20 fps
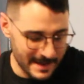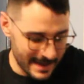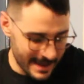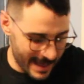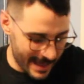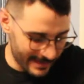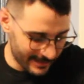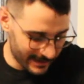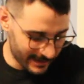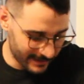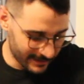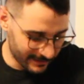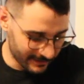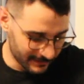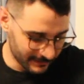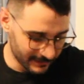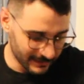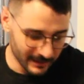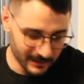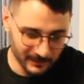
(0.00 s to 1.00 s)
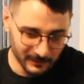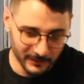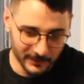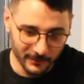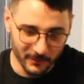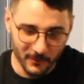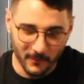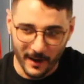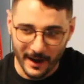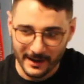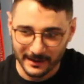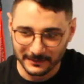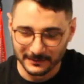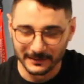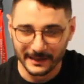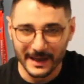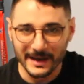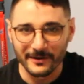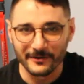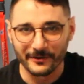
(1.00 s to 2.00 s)
And then a little while
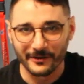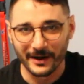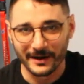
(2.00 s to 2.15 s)
later,